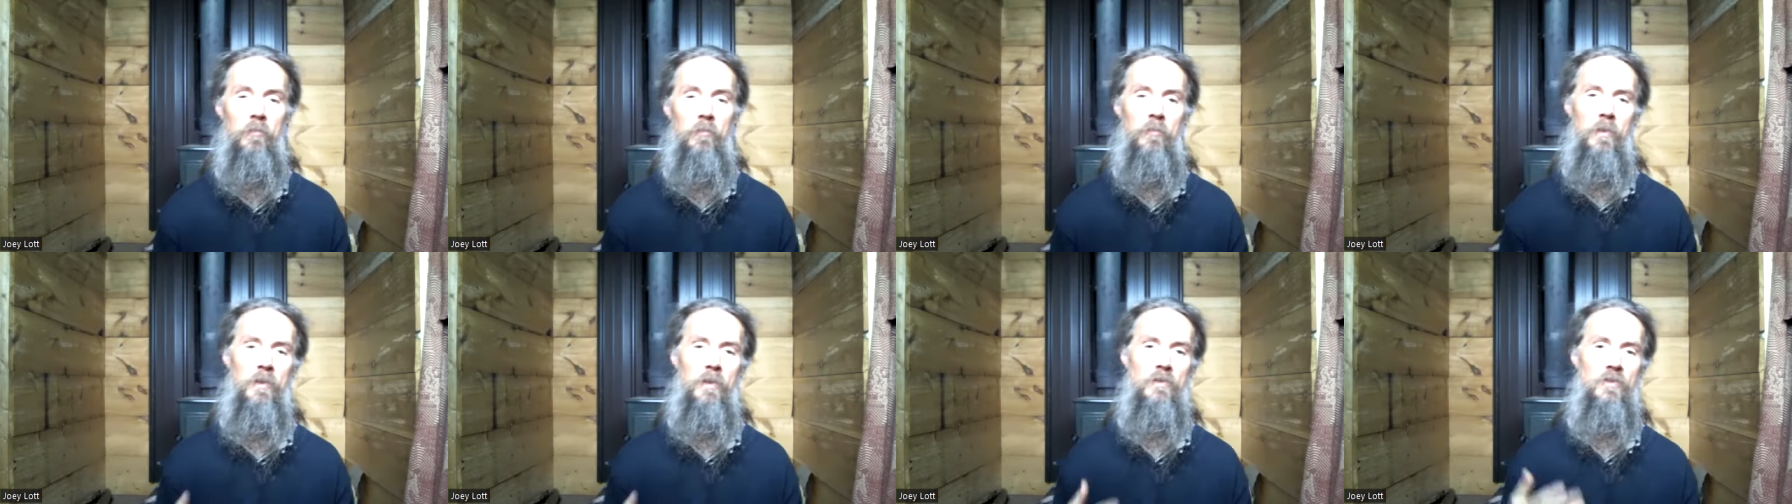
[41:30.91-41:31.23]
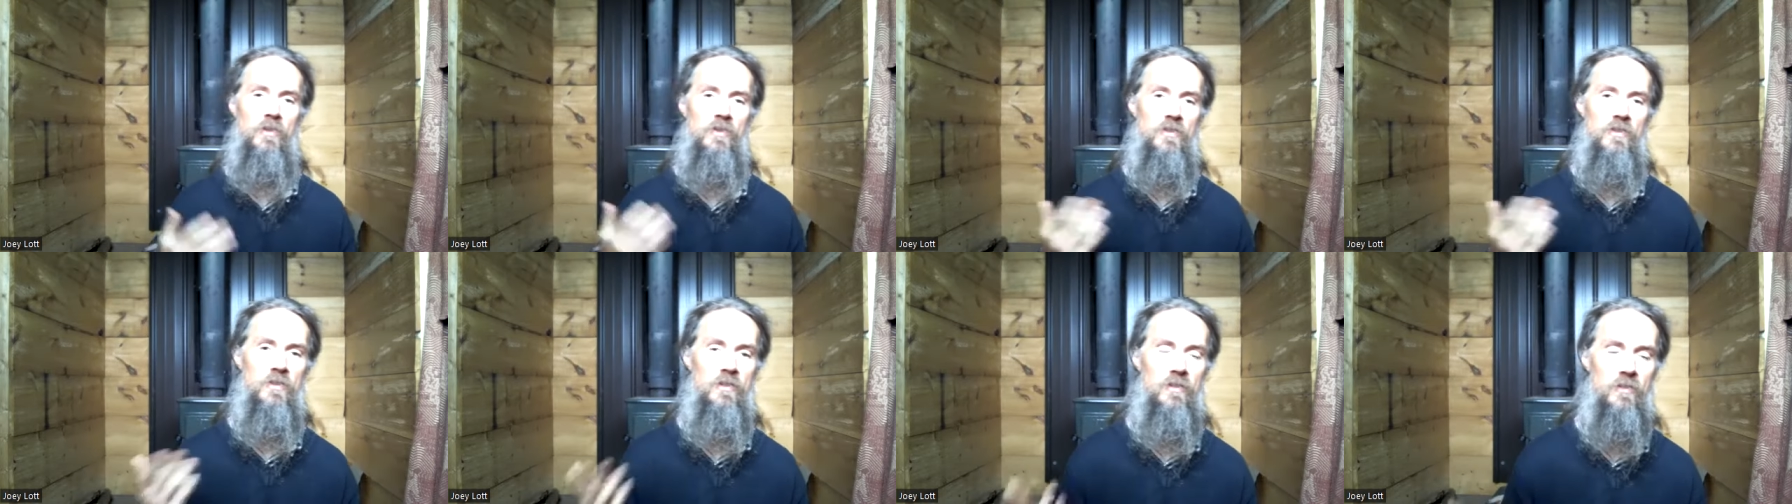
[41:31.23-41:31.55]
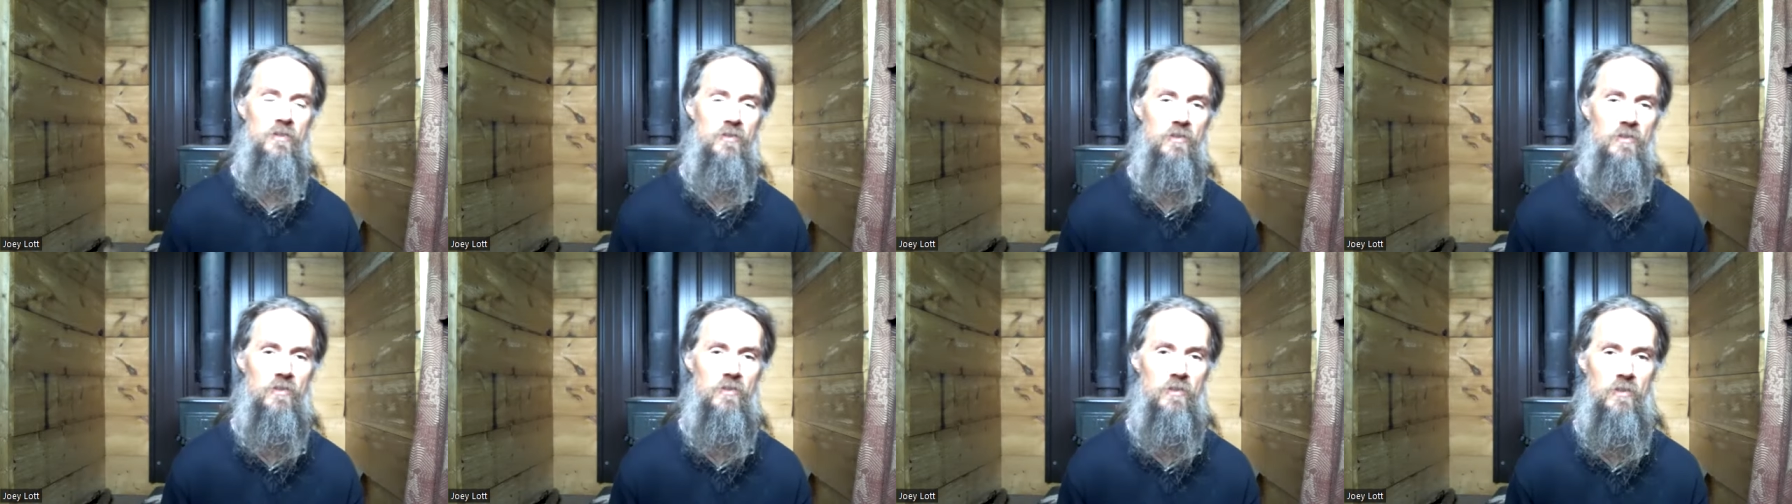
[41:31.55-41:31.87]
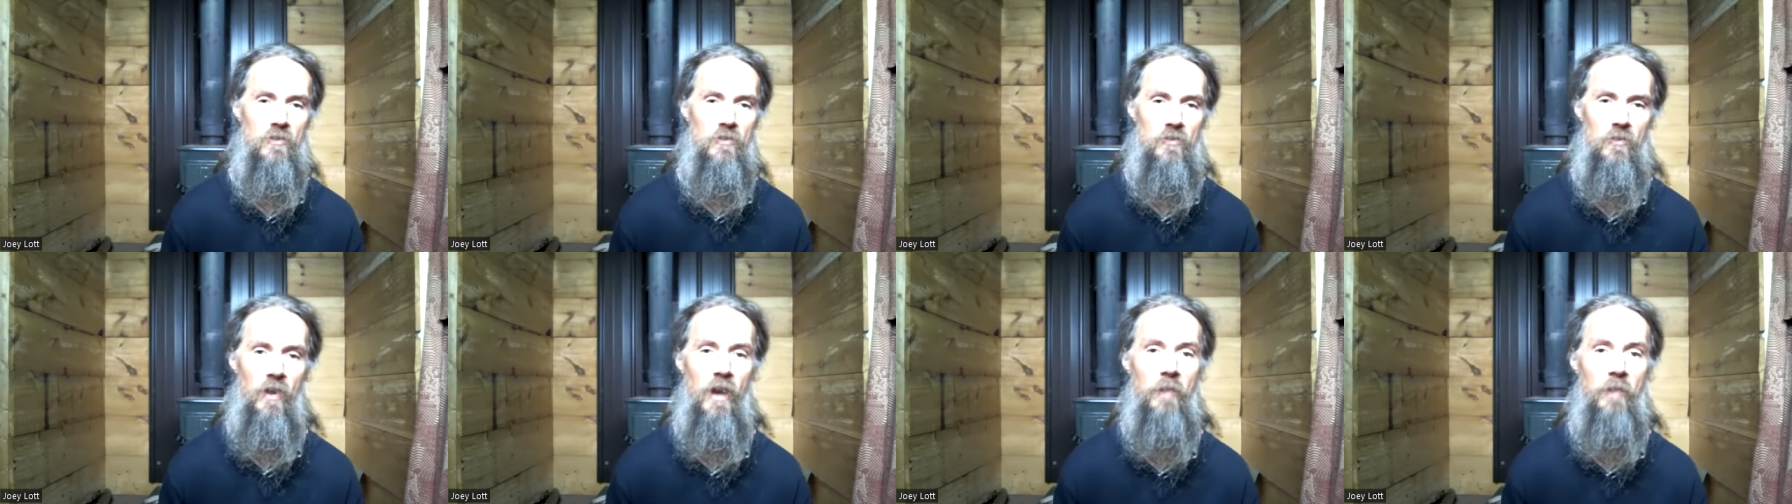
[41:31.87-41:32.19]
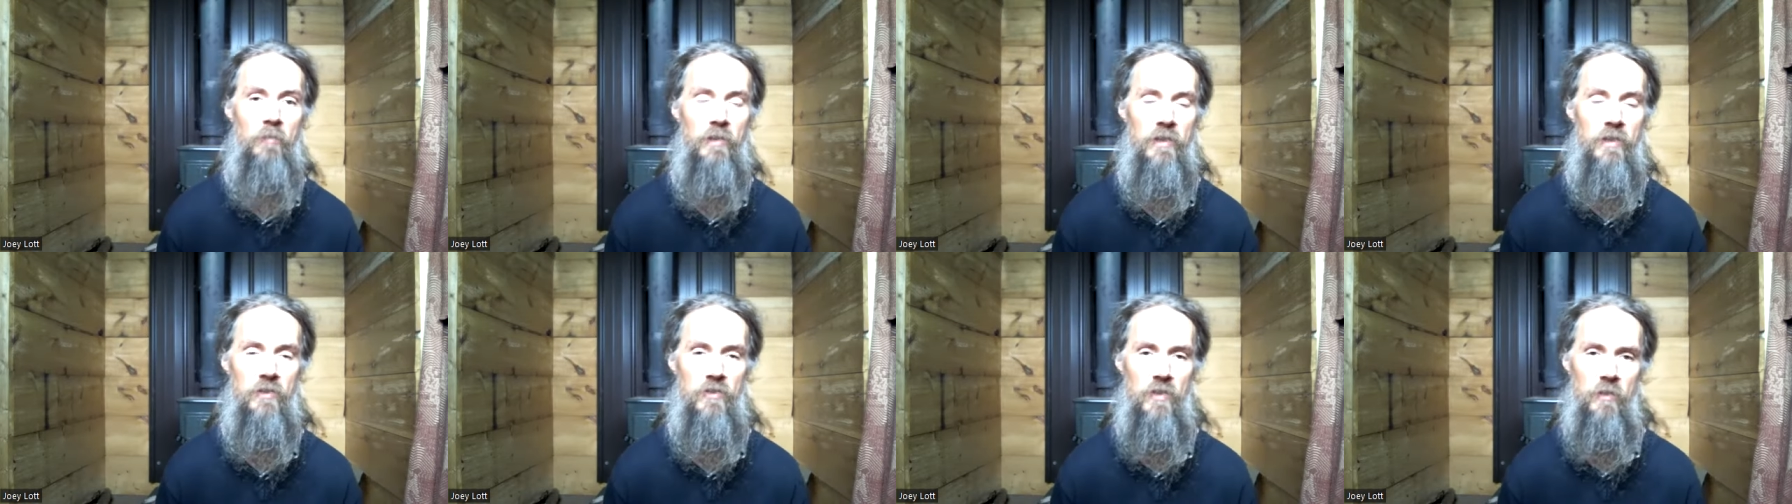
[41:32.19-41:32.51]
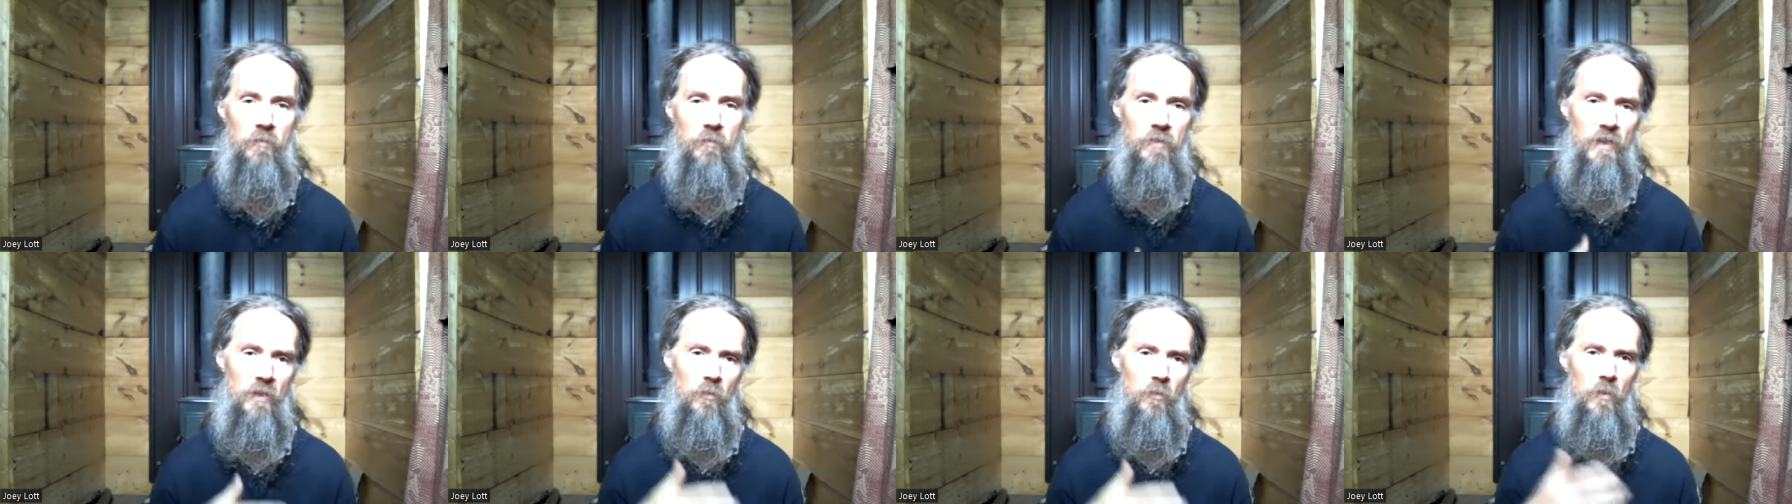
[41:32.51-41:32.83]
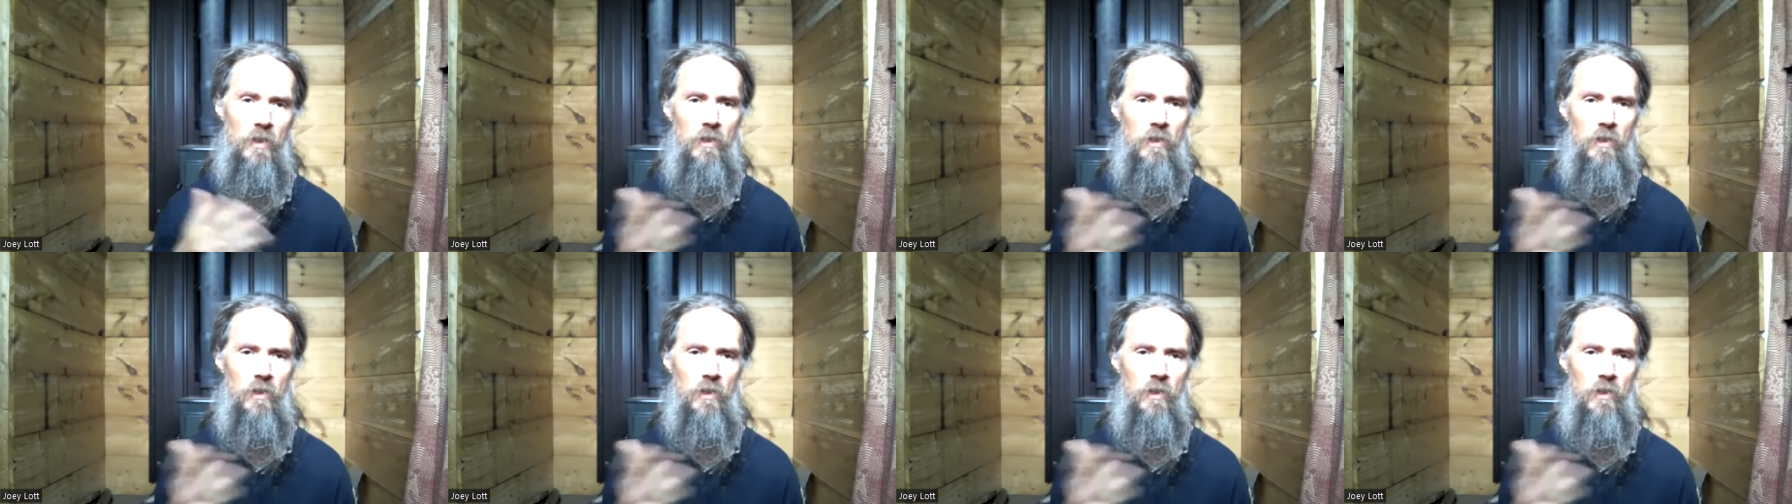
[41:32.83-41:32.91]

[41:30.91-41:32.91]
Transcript: but just to describe it as something,